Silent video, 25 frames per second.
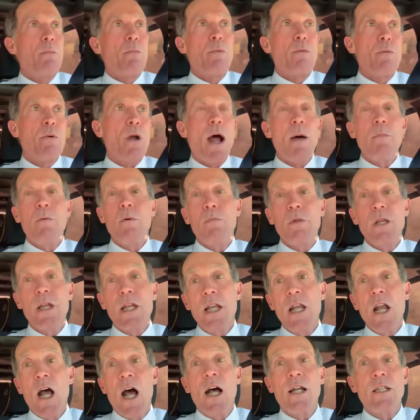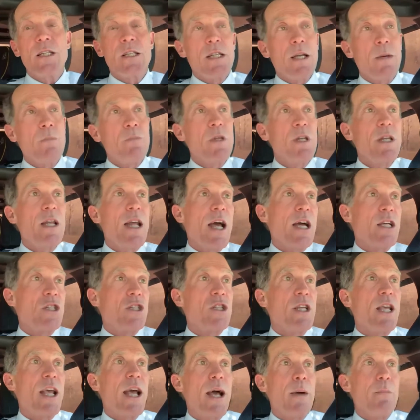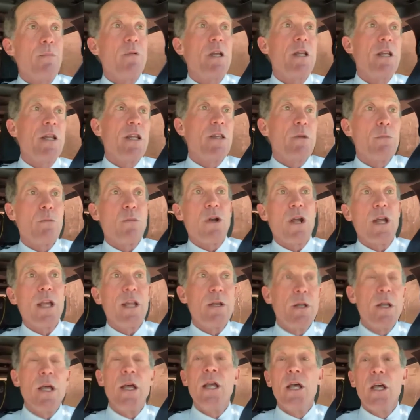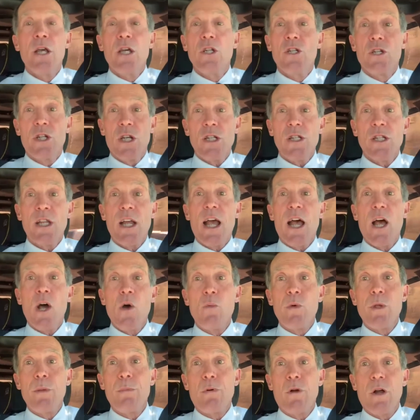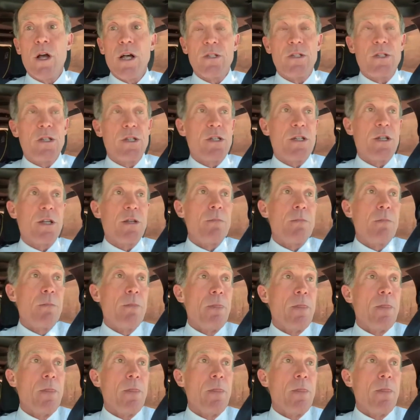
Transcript: Probably not something actually happening in the brain, just how we process it.